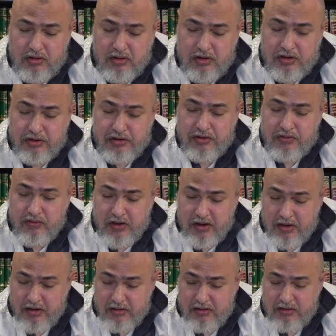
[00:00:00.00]
a
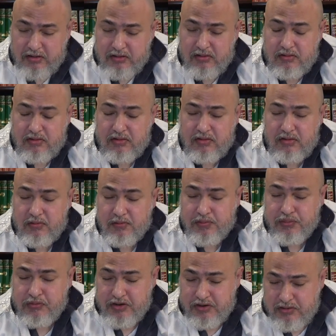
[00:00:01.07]
grand
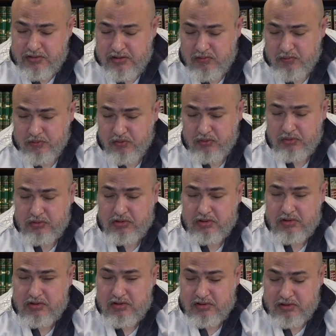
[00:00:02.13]
principled
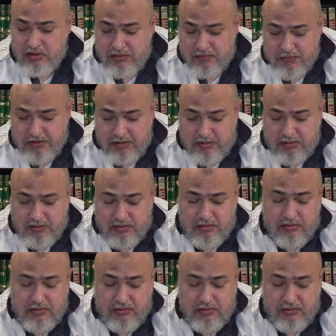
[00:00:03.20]
statement,